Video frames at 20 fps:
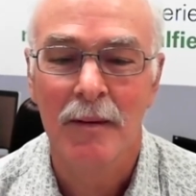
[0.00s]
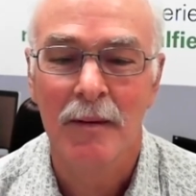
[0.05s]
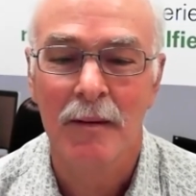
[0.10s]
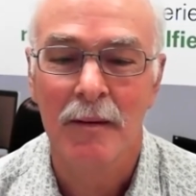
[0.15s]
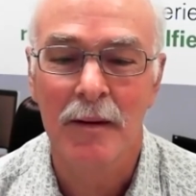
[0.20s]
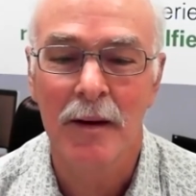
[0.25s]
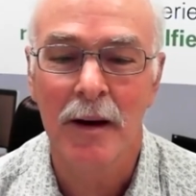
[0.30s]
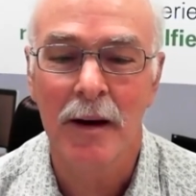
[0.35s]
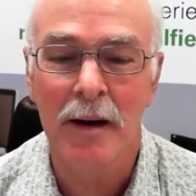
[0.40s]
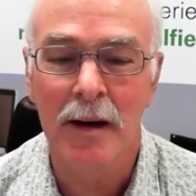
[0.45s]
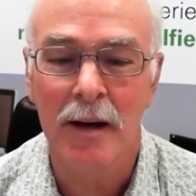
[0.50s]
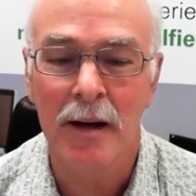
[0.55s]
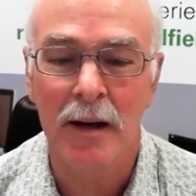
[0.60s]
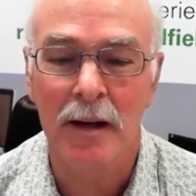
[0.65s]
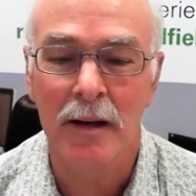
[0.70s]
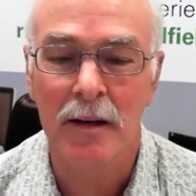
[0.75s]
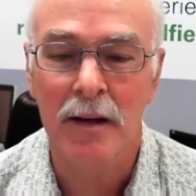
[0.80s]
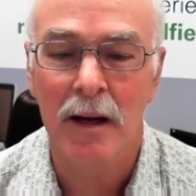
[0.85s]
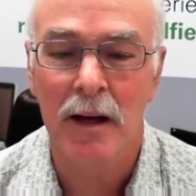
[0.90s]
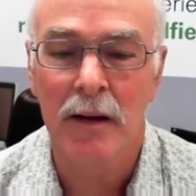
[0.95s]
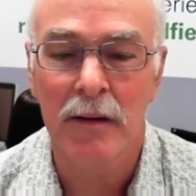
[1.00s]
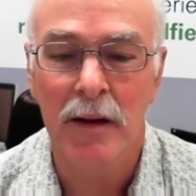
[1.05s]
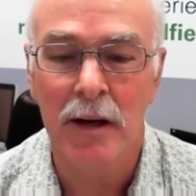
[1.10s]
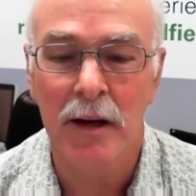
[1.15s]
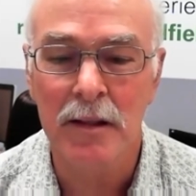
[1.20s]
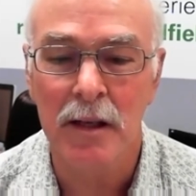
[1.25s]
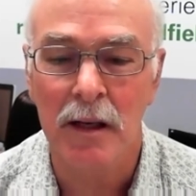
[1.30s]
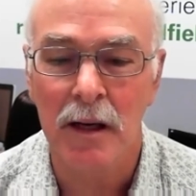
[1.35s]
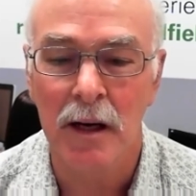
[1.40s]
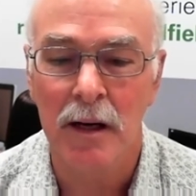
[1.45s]
Yeah, and, and
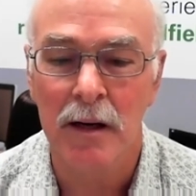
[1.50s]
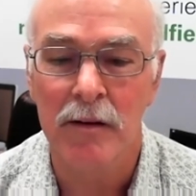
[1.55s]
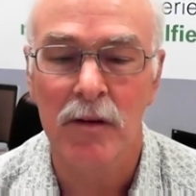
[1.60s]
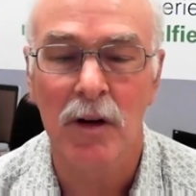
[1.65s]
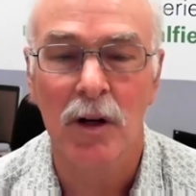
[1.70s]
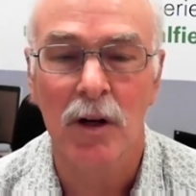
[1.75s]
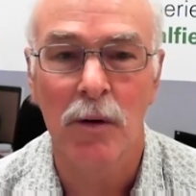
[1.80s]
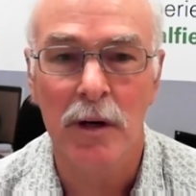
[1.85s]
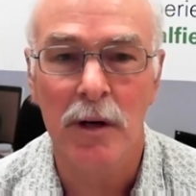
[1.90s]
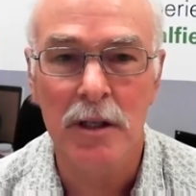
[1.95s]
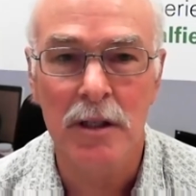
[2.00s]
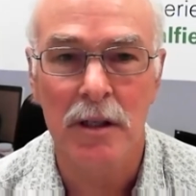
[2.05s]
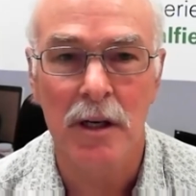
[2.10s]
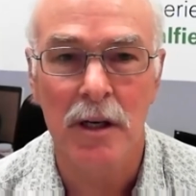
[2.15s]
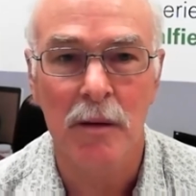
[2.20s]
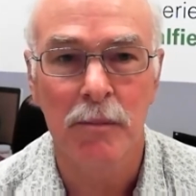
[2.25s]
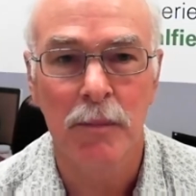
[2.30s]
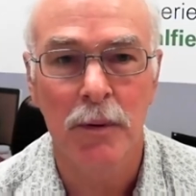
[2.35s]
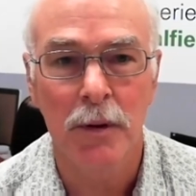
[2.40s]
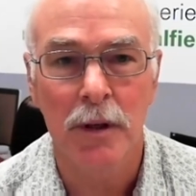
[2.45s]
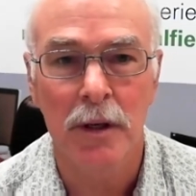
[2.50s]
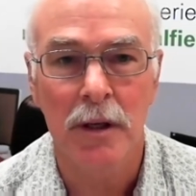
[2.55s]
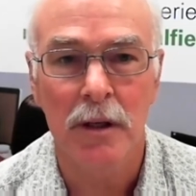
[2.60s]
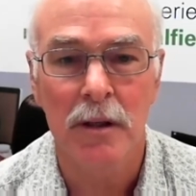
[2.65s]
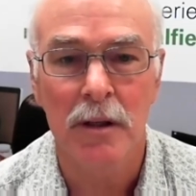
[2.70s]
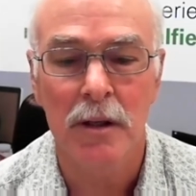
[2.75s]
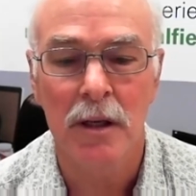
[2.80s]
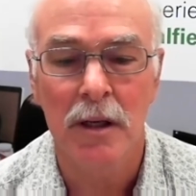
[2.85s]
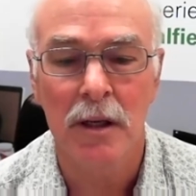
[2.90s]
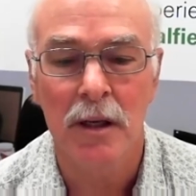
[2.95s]
that's a kind of a question I put
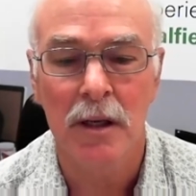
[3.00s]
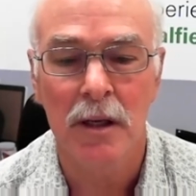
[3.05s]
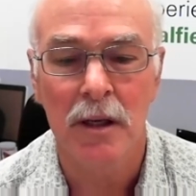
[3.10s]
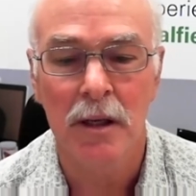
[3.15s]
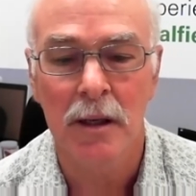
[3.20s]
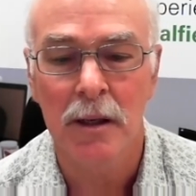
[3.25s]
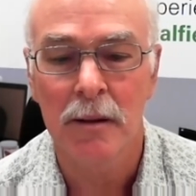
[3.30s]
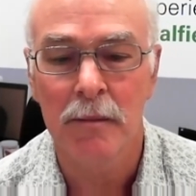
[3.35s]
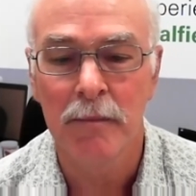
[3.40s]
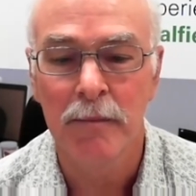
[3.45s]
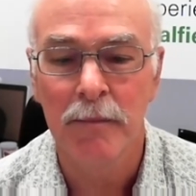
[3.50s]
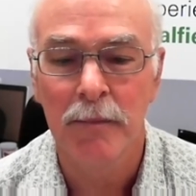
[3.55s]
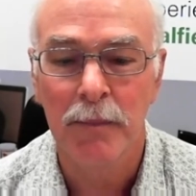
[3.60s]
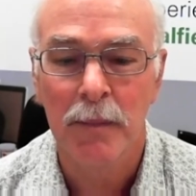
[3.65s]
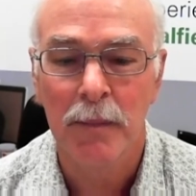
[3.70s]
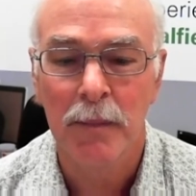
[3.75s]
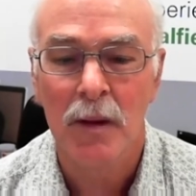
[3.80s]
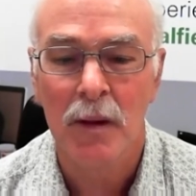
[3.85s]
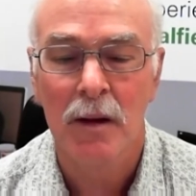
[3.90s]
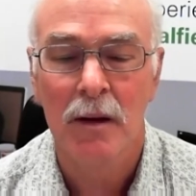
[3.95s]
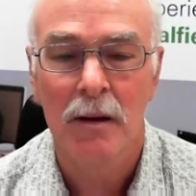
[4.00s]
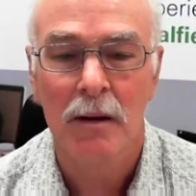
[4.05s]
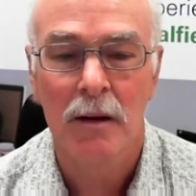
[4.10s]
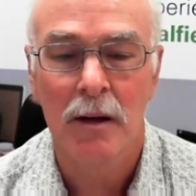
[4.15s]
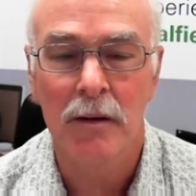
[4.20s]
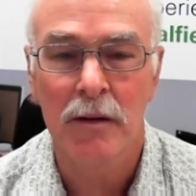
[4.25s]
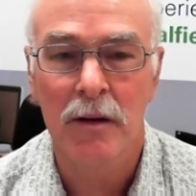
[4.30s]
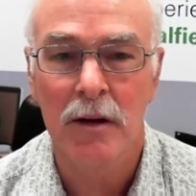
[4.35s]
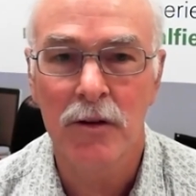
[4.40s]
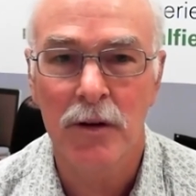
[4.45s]
in the um, in
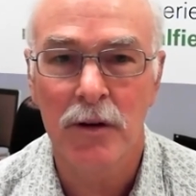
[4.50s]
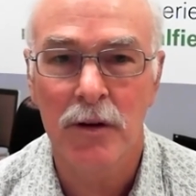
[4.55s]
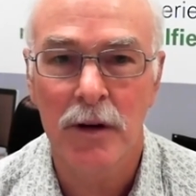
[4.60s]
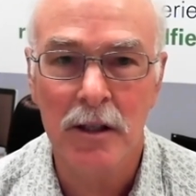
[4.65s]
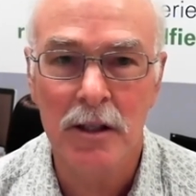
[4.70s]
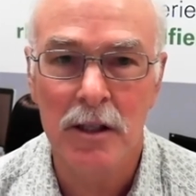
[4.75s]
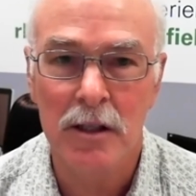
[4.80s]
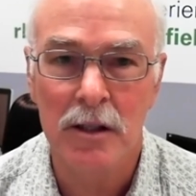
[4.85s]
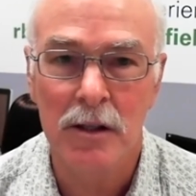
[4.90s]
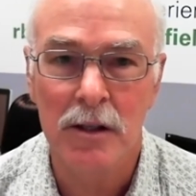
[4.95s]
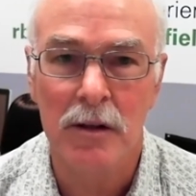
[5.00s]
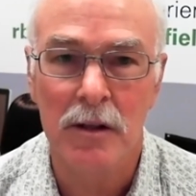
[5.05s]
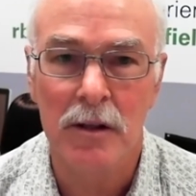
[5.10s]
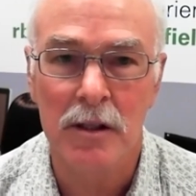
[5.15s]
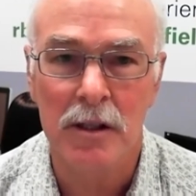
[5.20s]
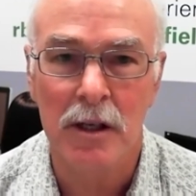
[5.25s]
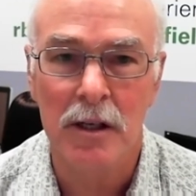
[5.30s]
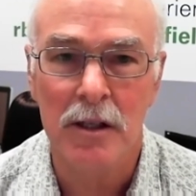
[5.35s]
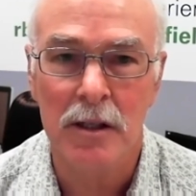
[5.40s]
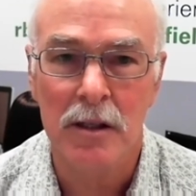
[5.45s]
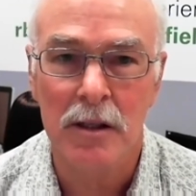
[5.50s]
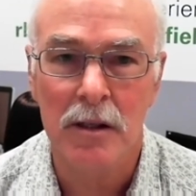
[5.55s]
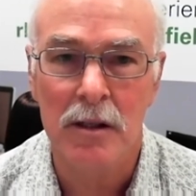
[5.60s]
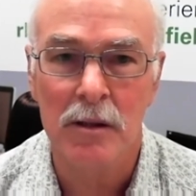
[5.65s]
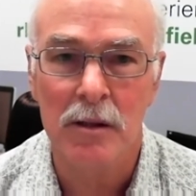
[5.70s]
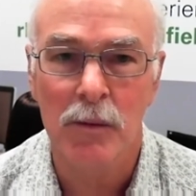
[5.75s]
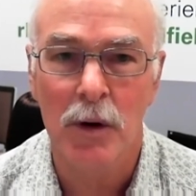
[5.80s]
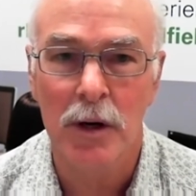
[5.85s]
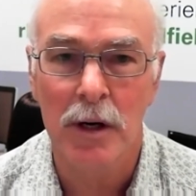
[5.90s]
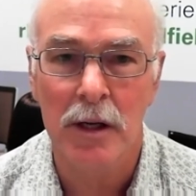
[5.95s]
the introduction to this session this
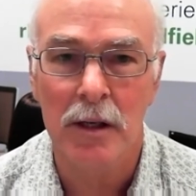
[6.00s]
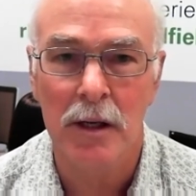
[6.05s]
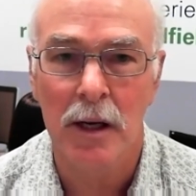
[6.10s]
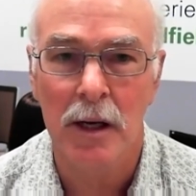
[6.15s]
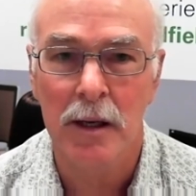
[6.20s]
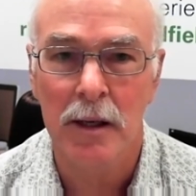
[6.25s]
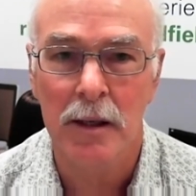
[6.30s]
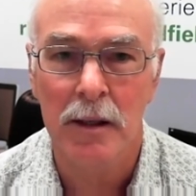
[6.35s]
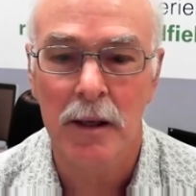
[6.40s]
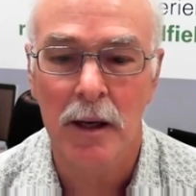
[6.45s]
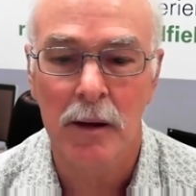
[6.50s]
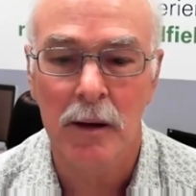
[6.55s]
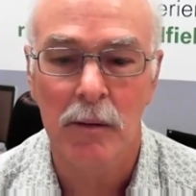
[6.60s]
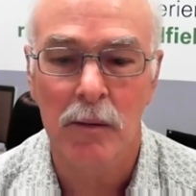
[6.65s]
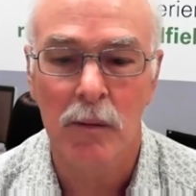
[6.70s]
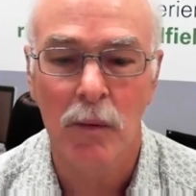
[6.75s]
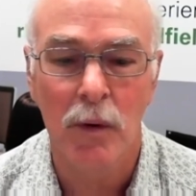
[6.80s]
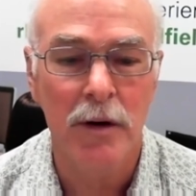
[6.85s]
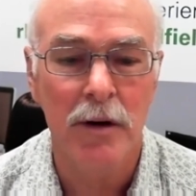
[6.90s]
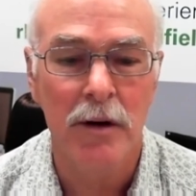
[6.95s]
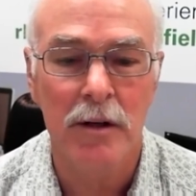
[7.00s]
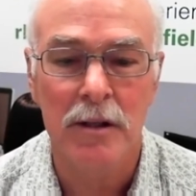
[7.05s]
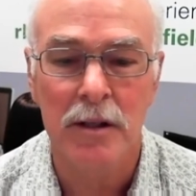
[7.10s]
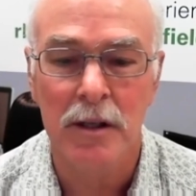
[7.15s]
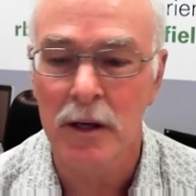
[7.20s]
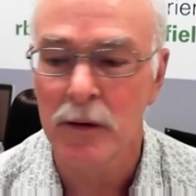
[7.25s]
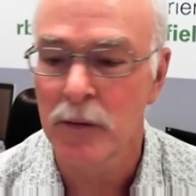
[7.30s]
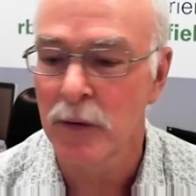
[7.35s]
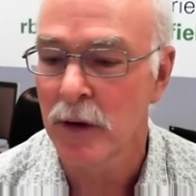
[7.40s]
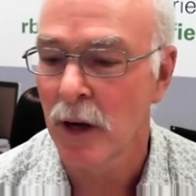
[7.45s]
morning. And I wonder, is
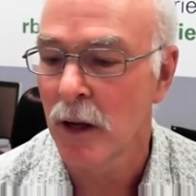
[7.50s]
anyone?